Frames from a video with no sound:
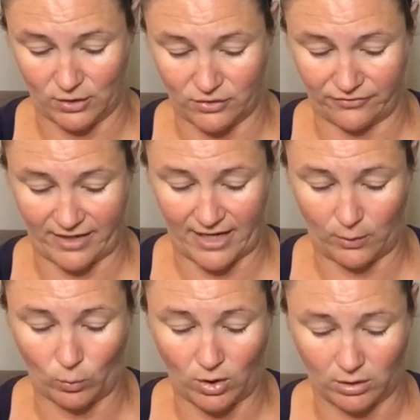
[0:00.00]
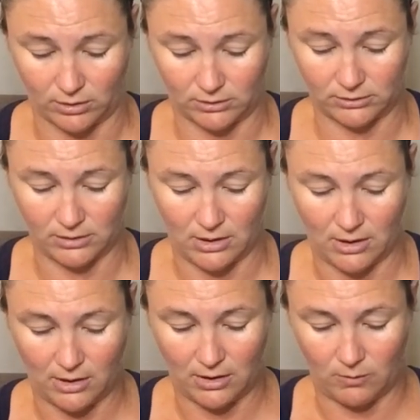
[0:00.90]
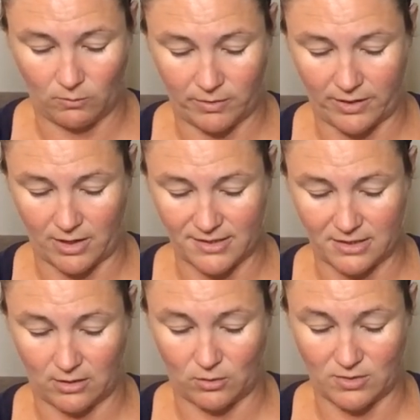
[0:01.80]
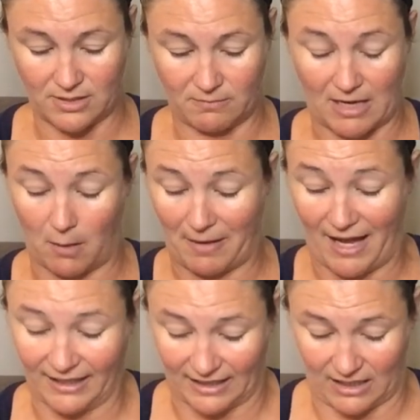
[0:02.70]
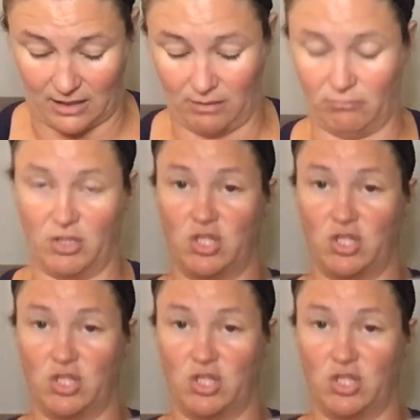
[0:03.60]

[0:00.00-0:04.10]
extra fine wool with also some alpaca in it,